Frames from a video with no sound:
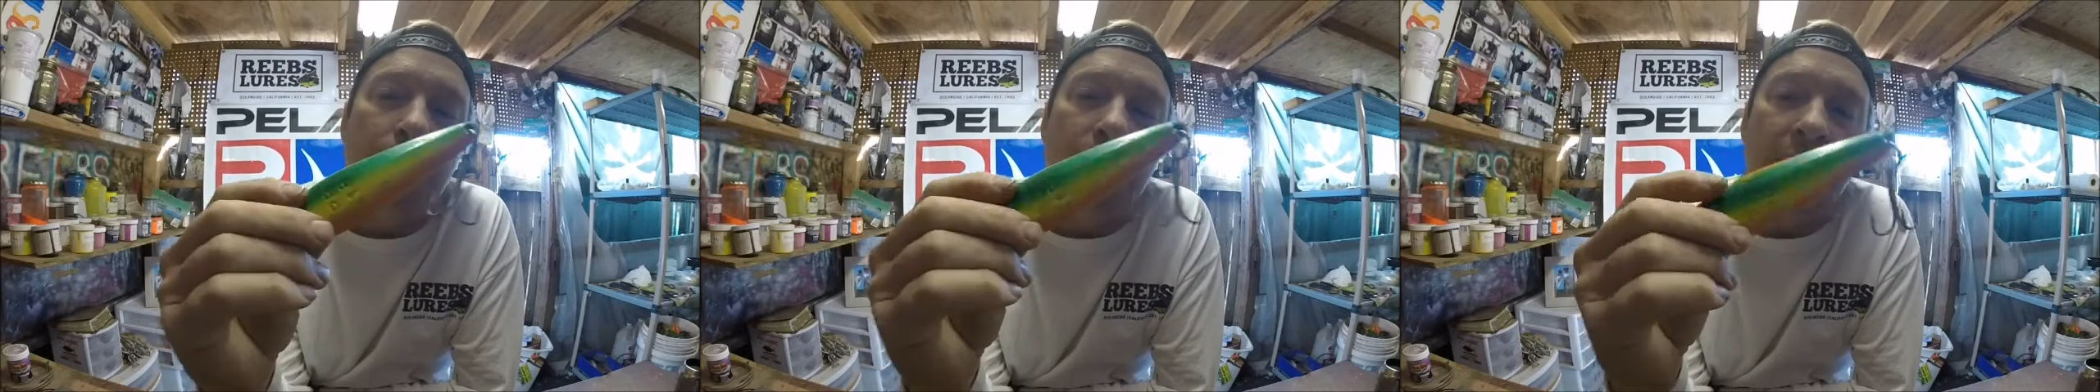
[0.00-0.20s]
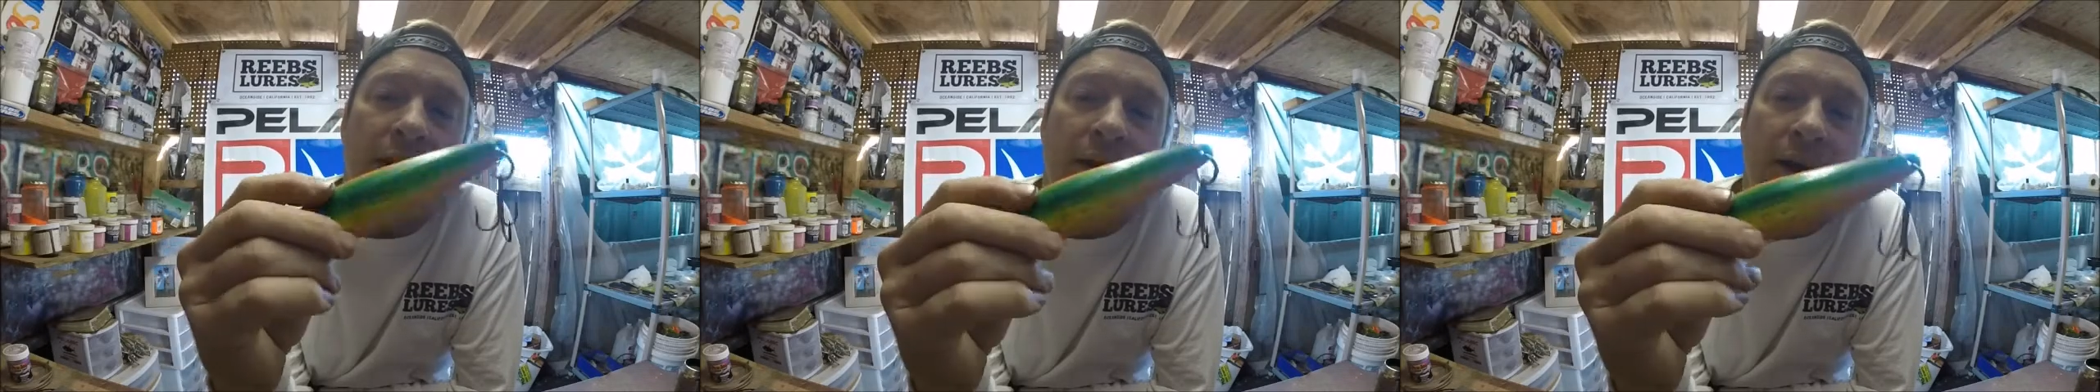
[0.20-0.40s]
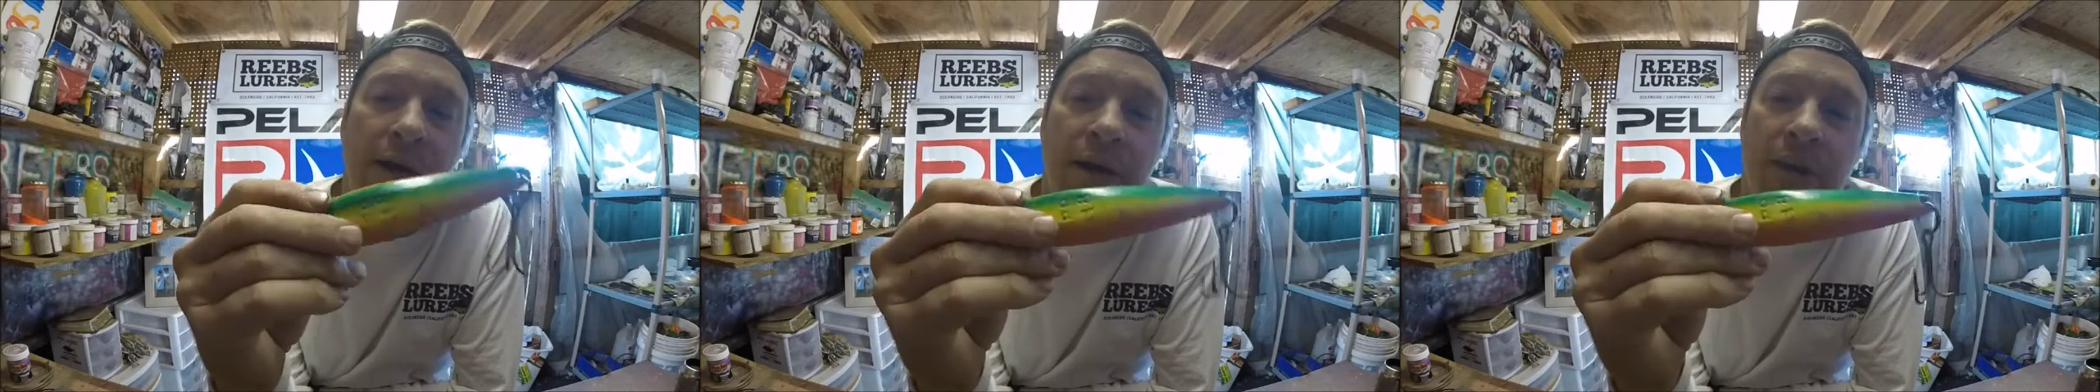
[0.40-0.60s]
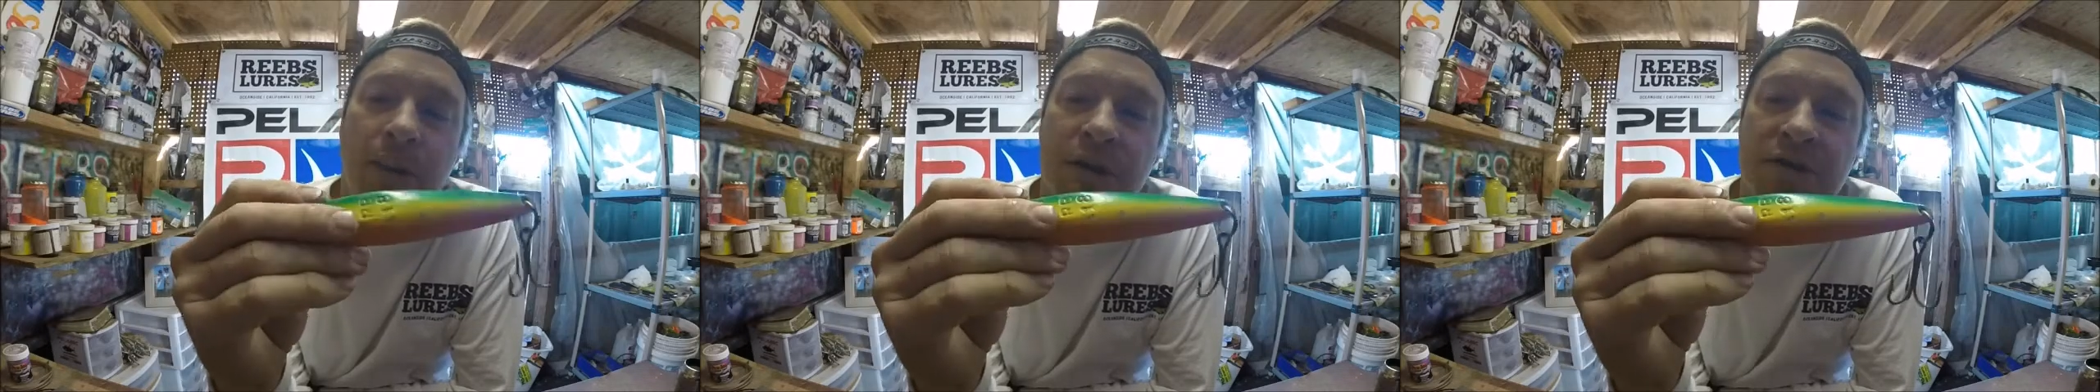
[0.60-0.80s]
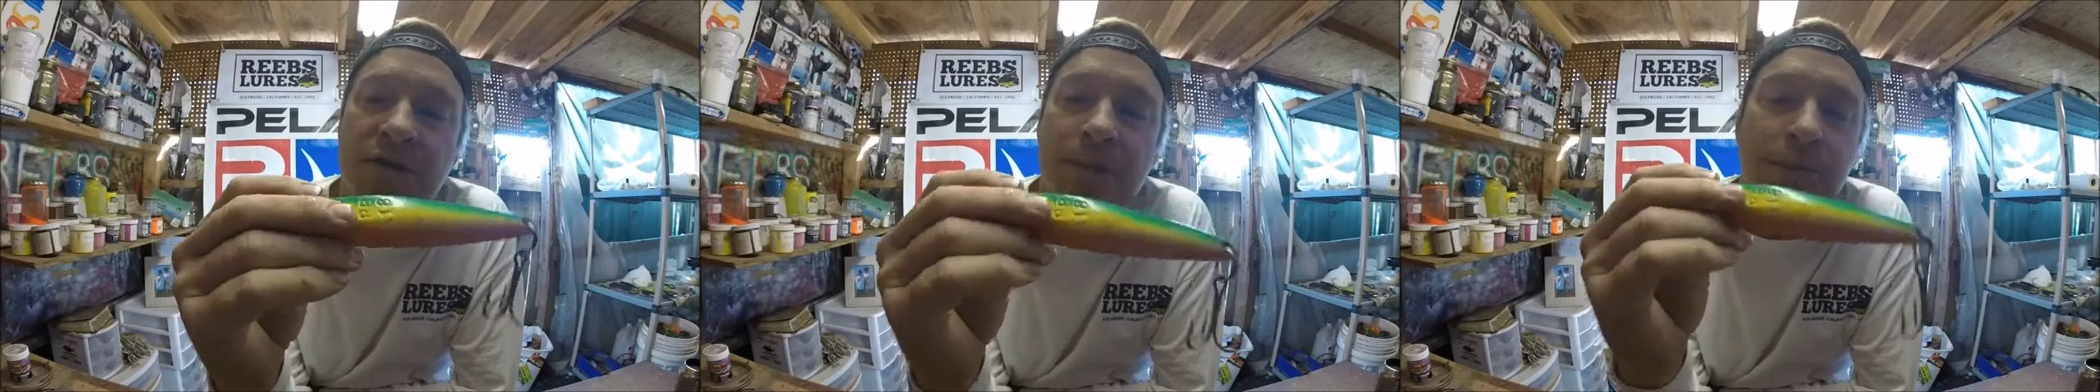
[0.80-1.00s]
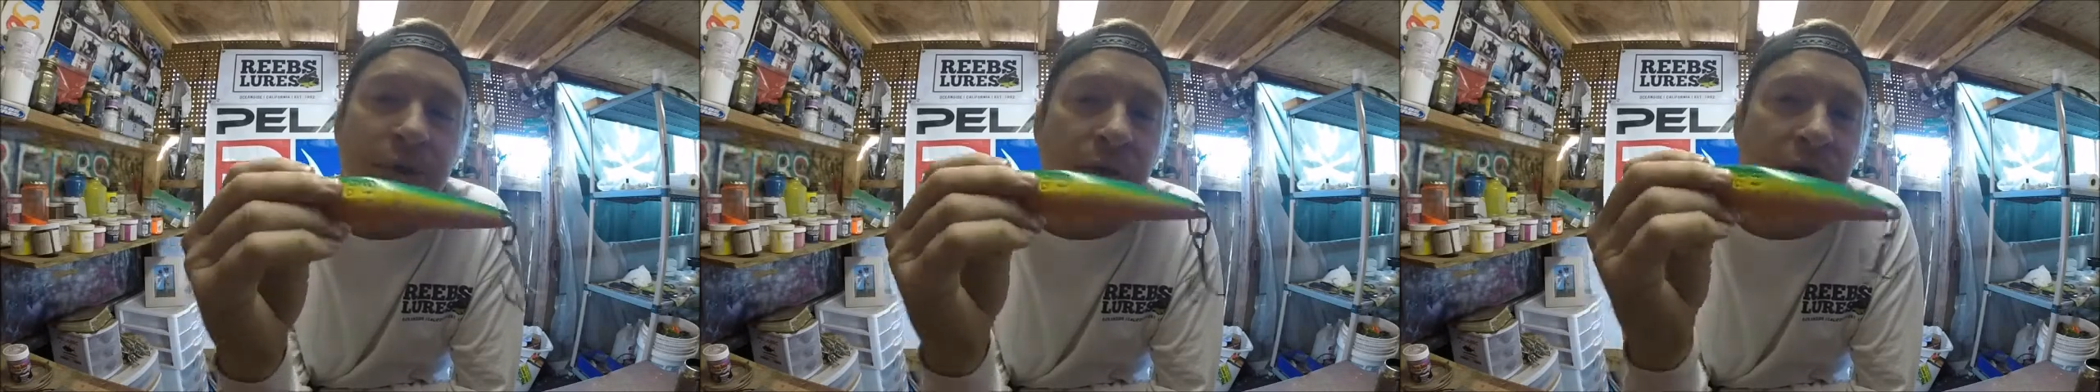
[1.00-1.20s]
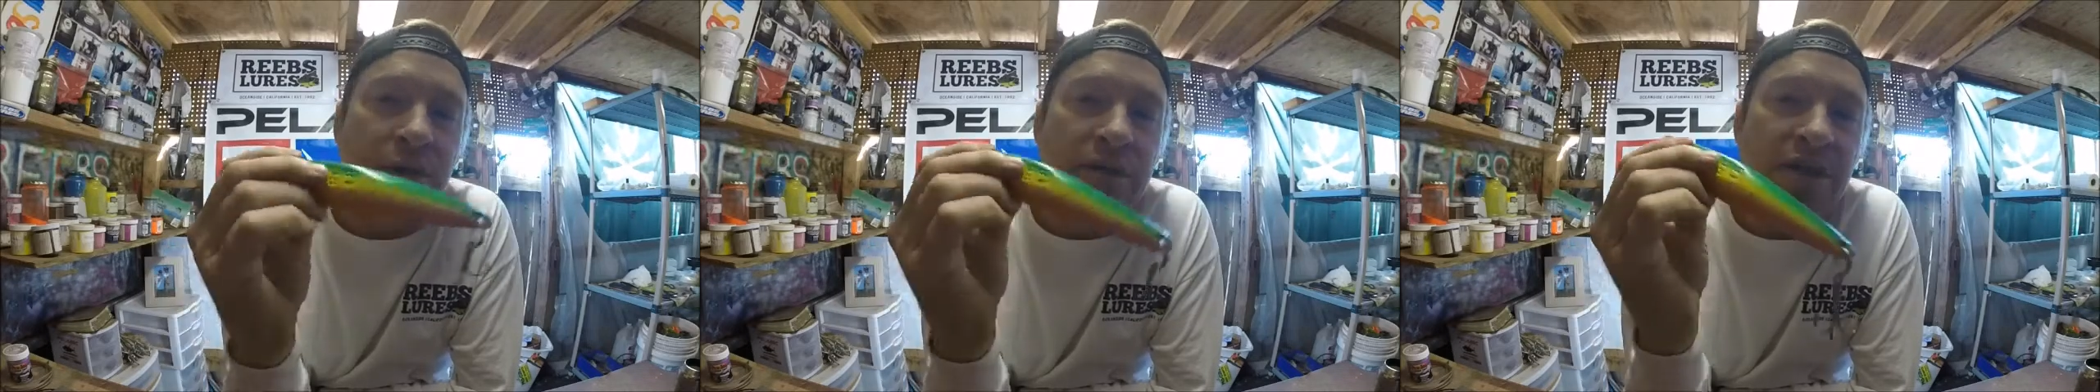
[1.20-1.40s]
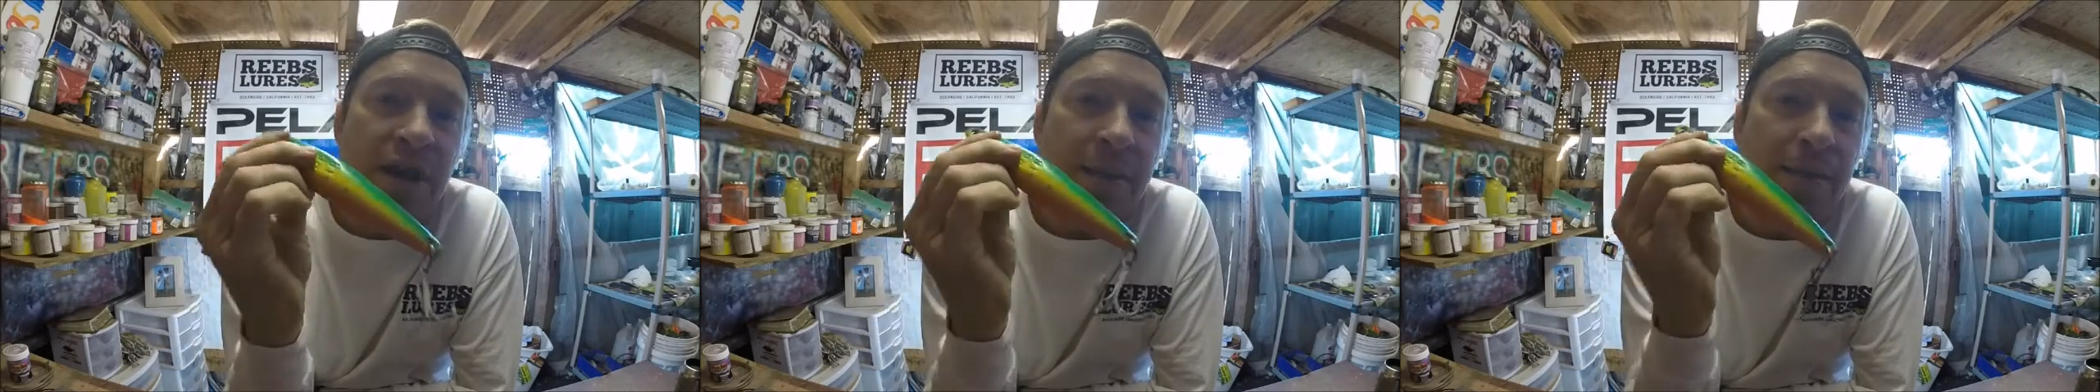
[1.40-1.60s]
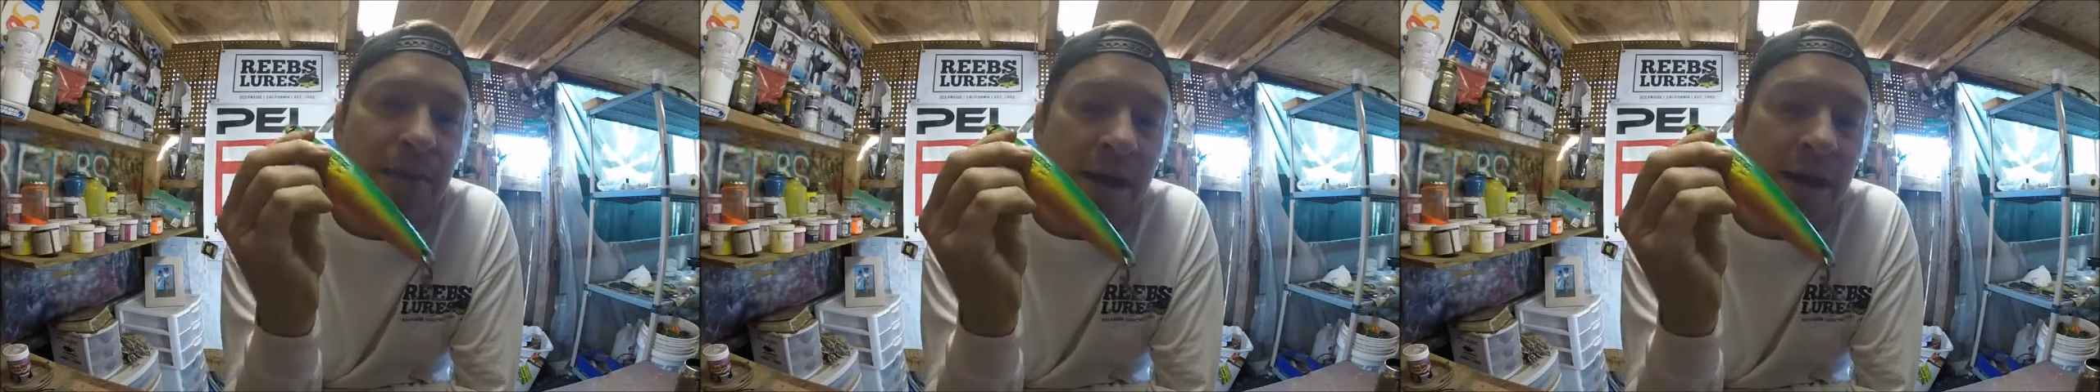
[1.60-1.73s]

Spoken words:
but it was the prototype